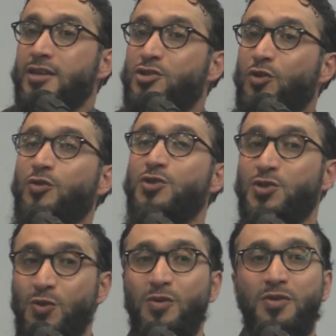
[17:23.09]
is to
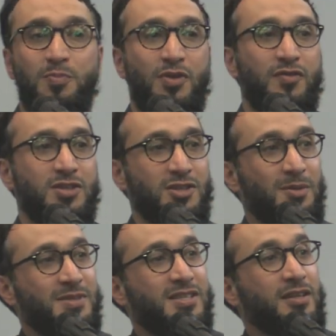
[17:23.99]
console the prophets
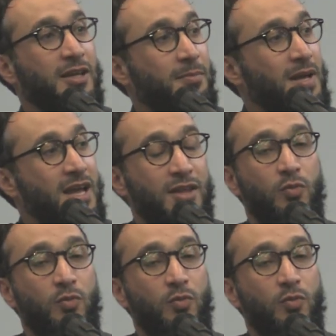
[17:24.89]
and tell him